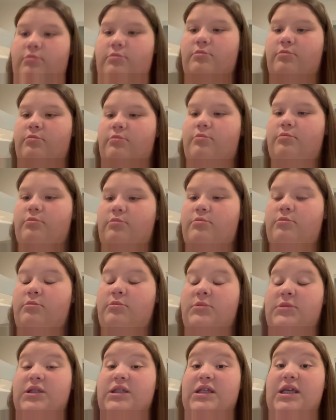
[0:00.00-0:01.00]
10 o'clock.
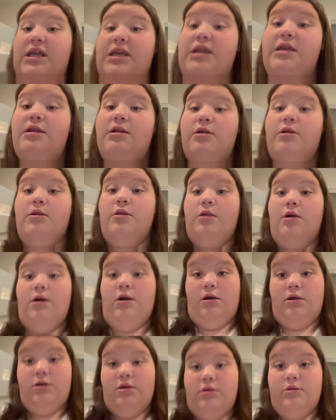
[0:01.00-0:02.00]
10
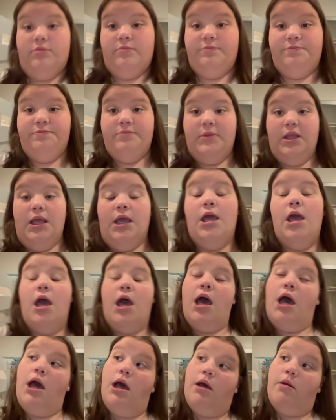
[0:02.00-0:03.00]
o'clock.
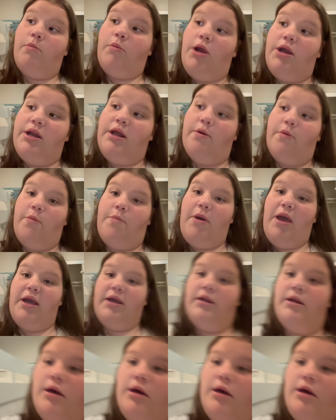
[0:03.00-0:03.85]
Right now we're packing